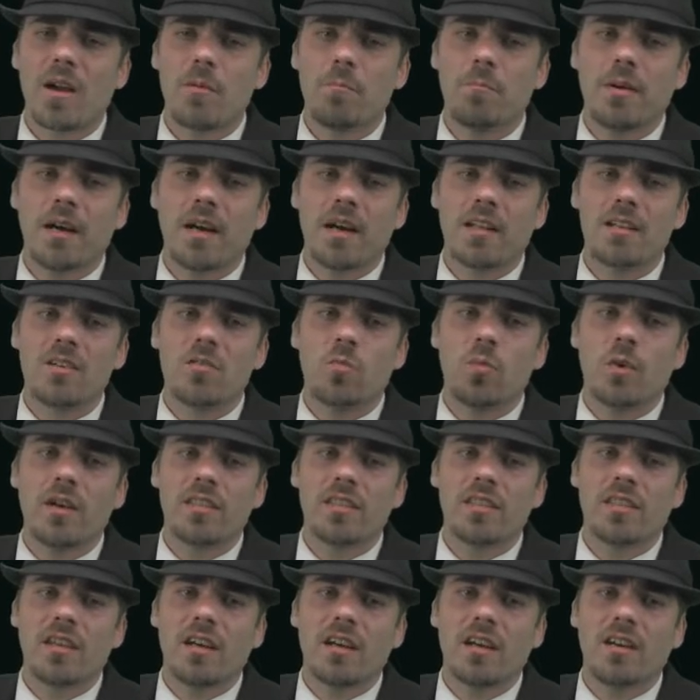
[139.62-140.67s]
But
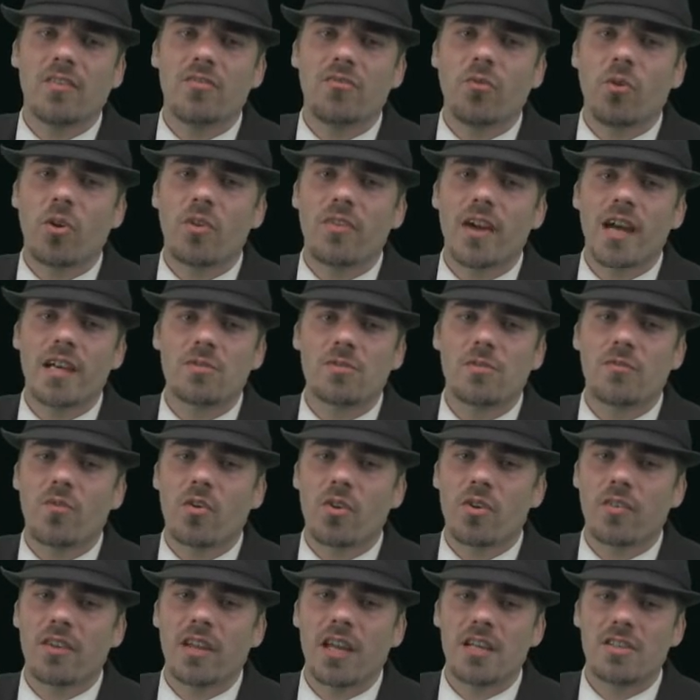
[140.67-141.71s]
with the 4 Vastwood
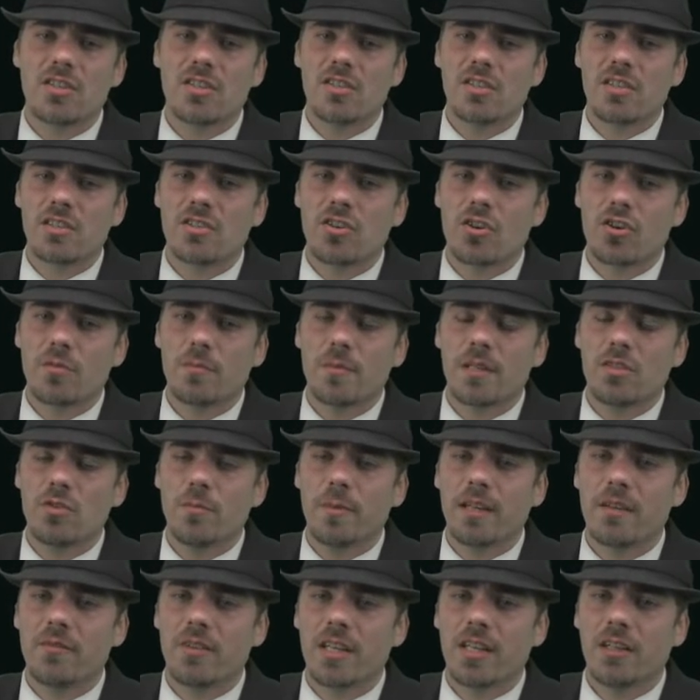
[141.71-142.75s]
Fortifications, it shouldn't be too
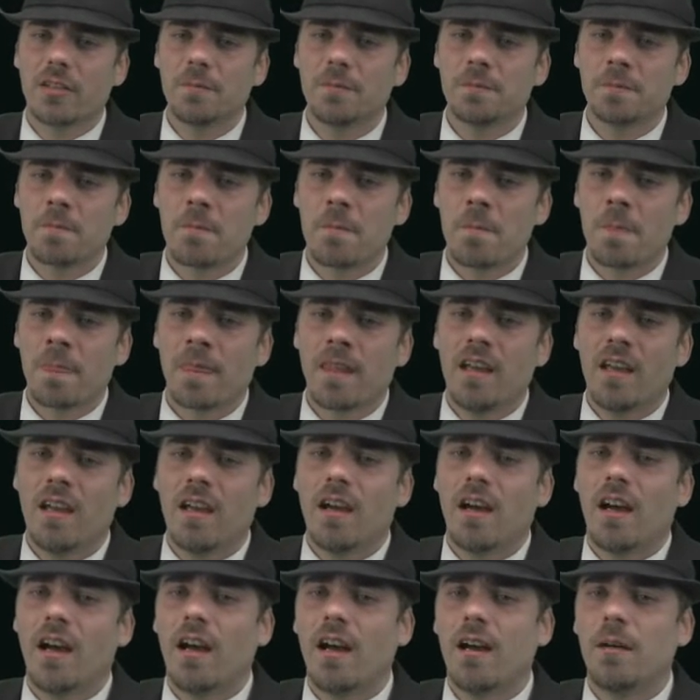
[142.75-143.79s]
big of a deal.
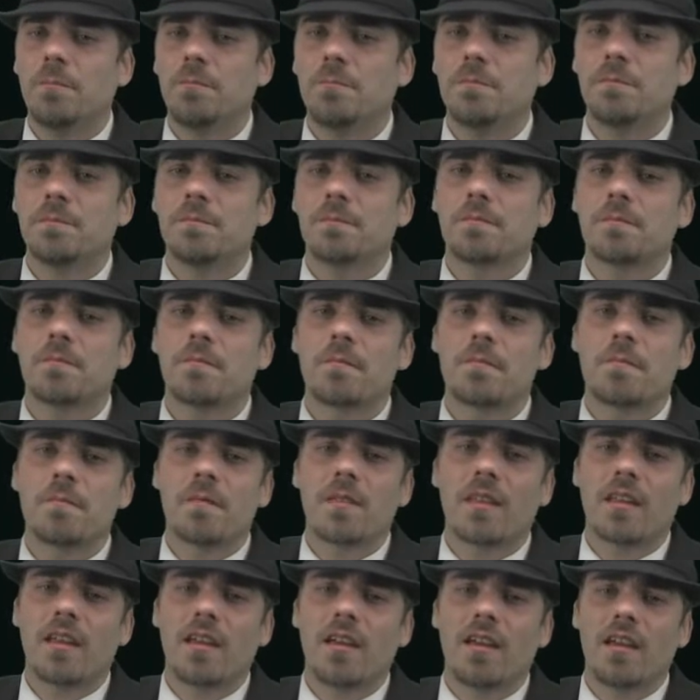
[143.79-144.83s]

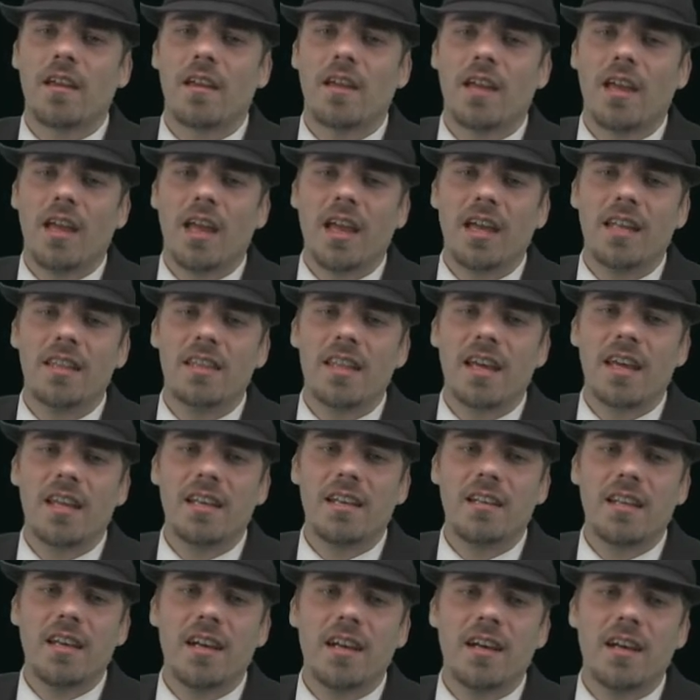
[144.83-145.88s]
And
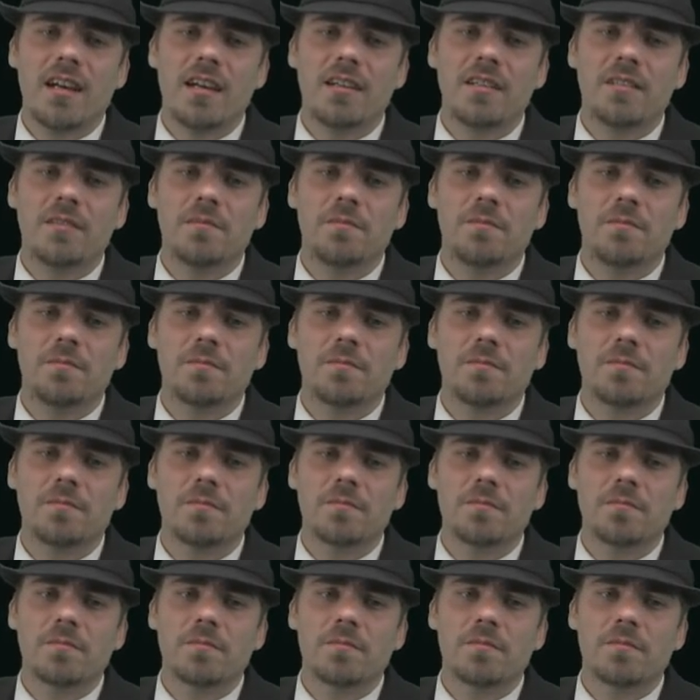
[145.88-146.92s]
then
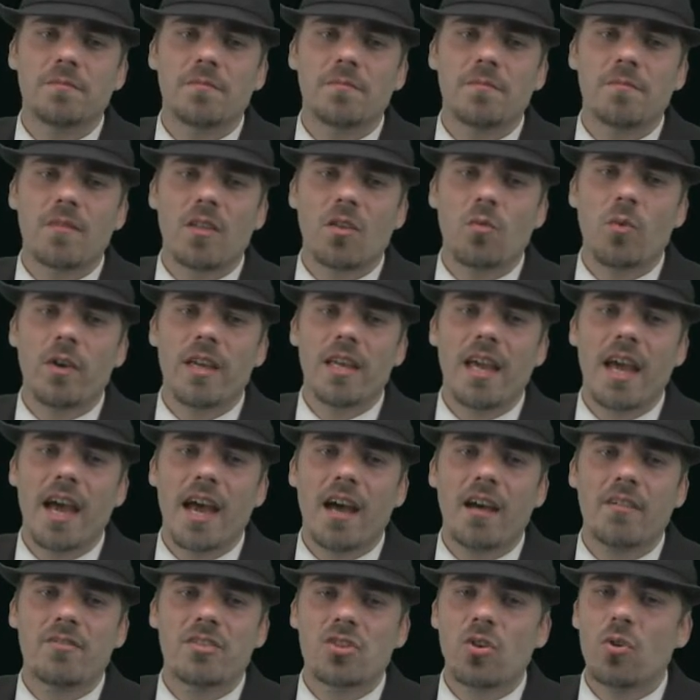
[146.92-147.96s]
we
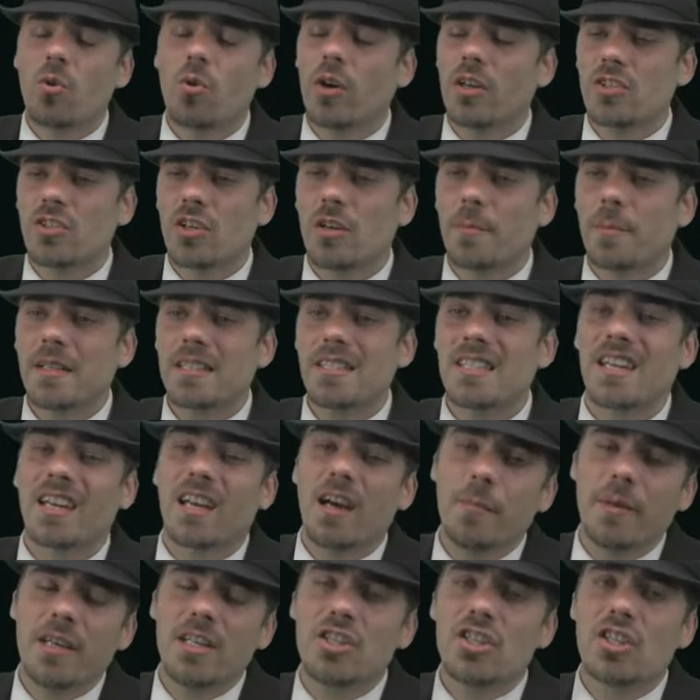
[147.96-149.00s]
have Stonecoil Serpents that
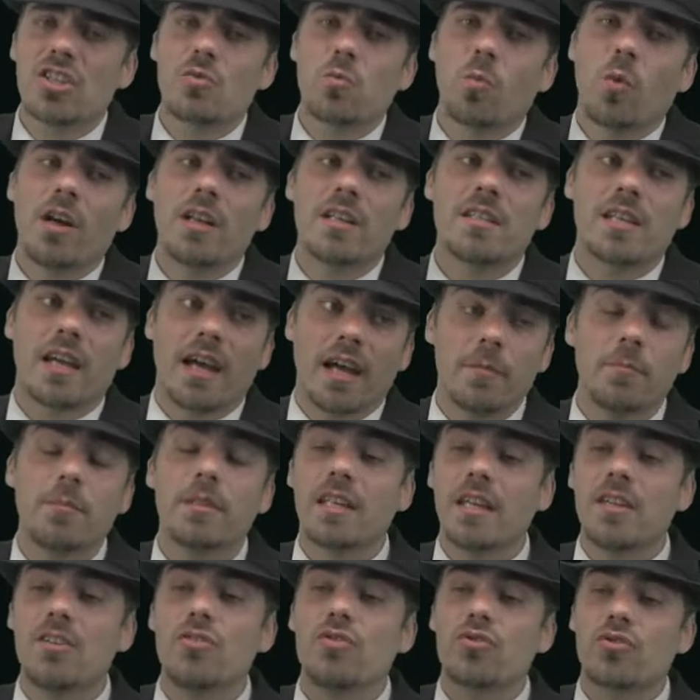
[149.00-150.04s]
come in just one time, but
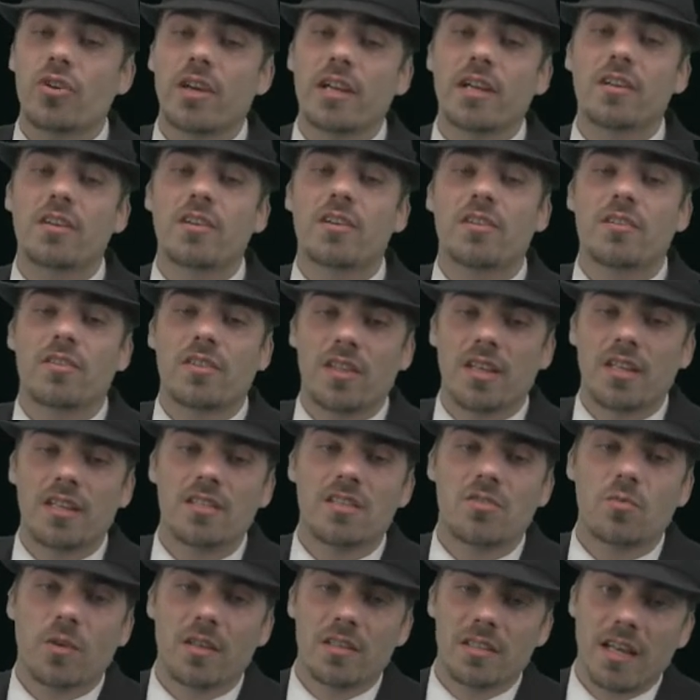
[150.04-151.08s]
they do trigger
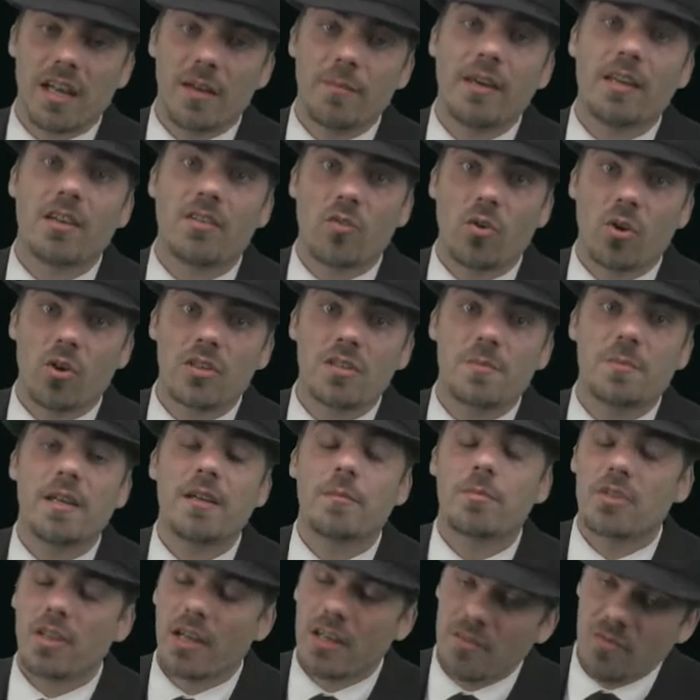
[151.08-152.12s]
things one time. And of course, being
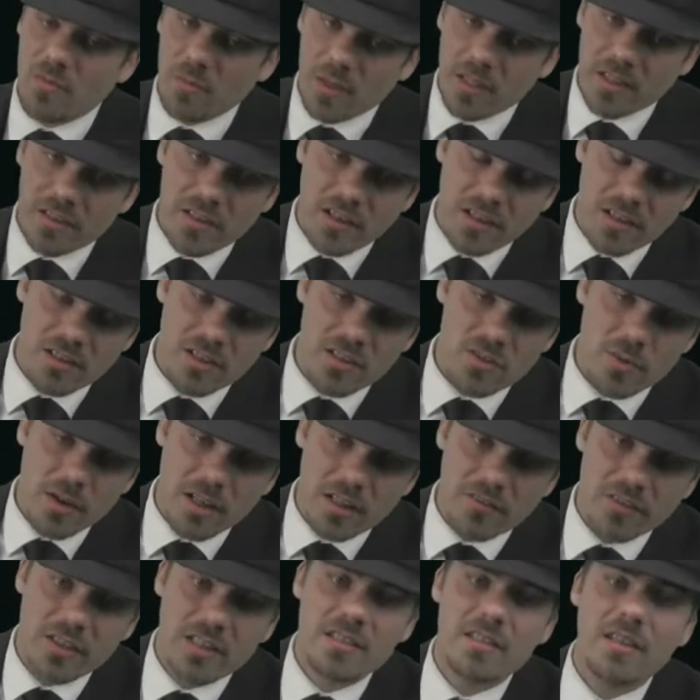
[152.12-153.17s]
protection from multicolored is
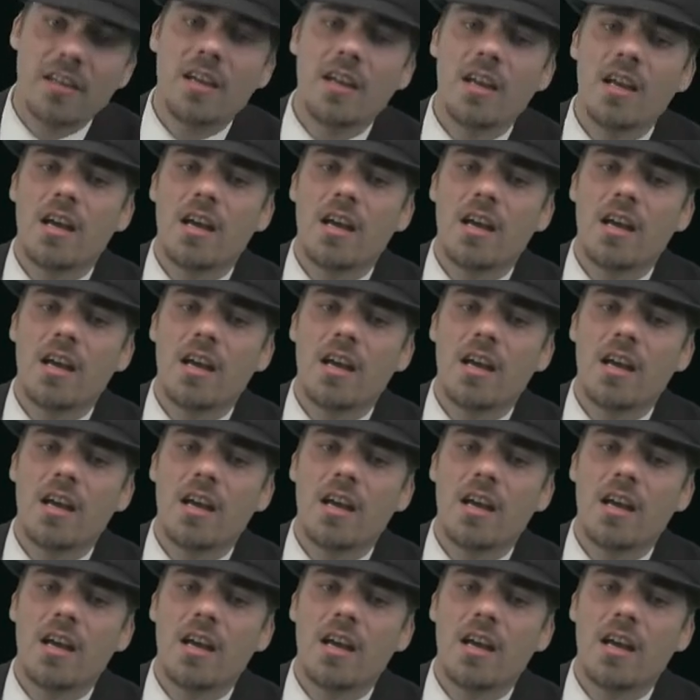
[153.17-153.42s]
relevant.